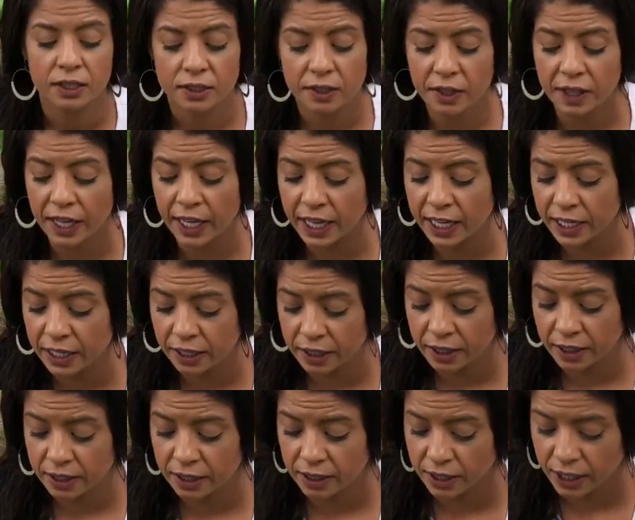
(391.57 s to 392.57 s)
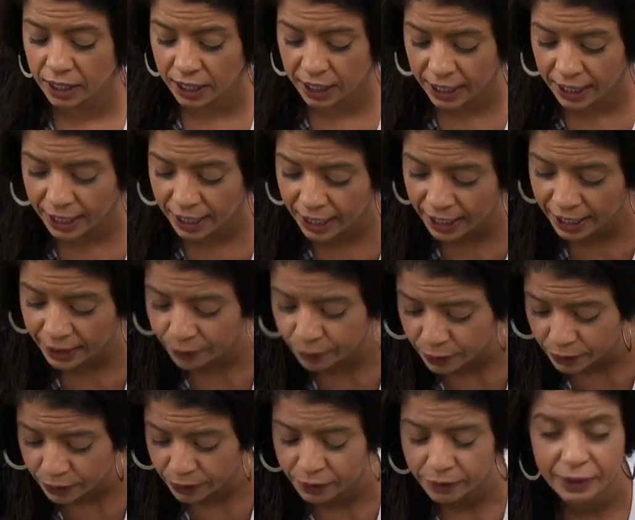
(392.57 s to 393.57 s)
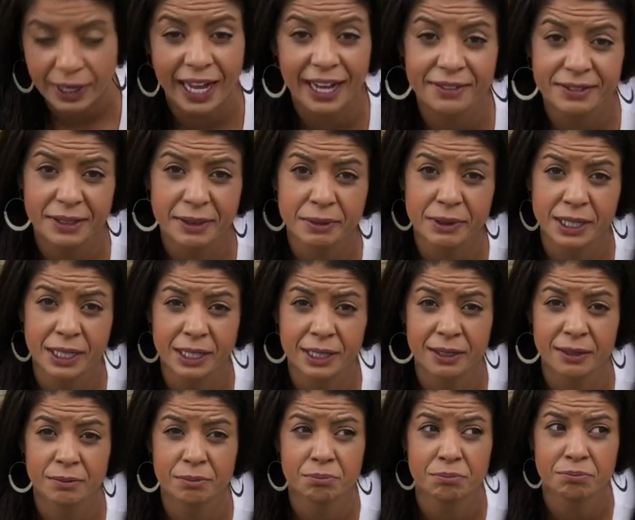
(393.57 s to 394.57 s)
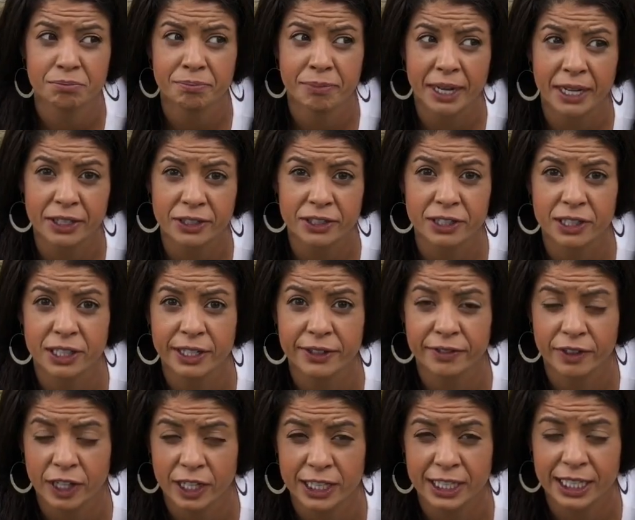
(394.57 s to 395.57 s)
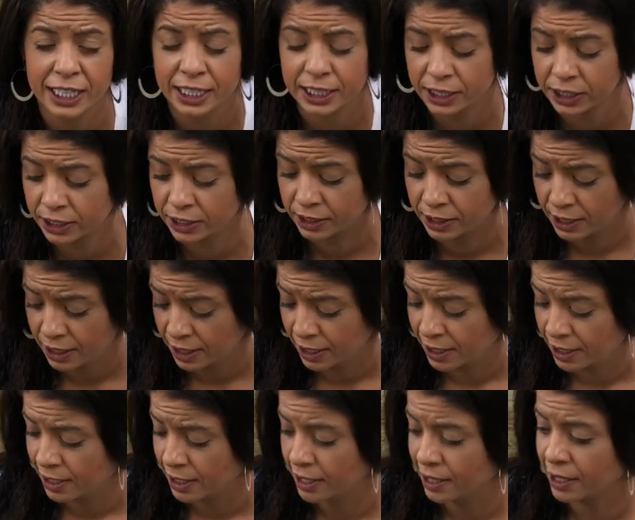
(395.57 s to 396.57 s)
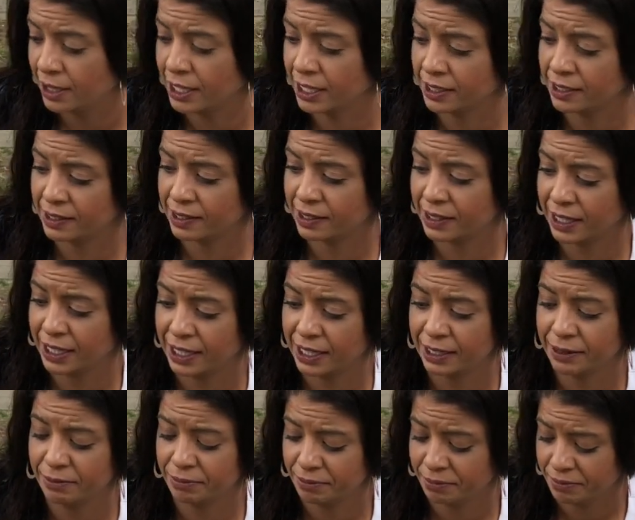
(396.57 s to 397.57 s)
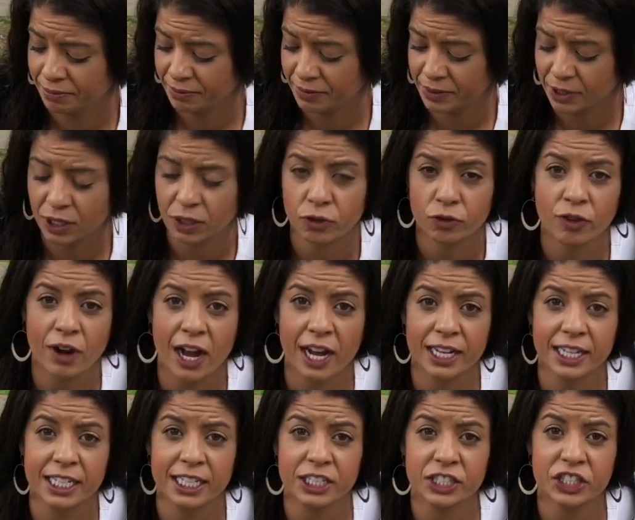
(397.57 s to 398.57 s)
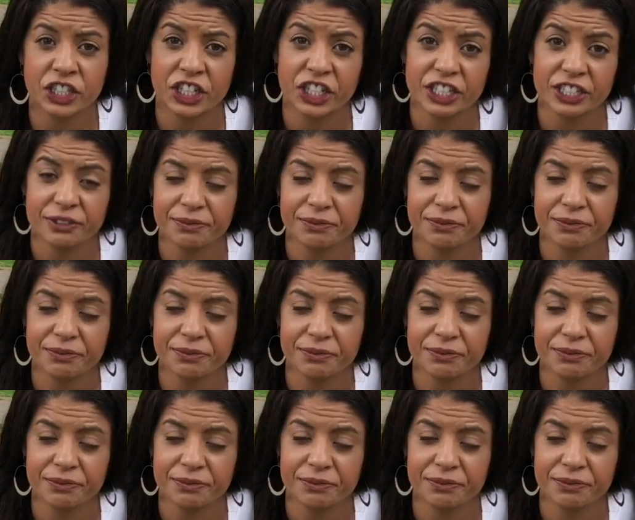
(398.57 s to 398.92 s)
so that it will have something better to live on than this rocky dirt.